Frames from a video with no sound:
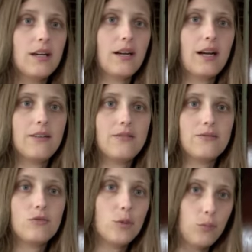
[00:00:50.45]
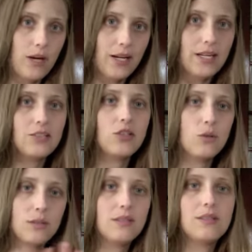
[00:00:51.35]
kind of shipwrecky,
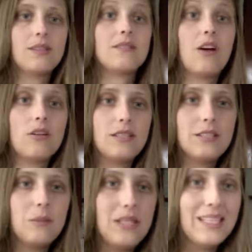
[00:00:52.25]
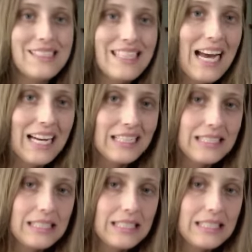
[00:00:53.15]
so it doesn't all need to be exact.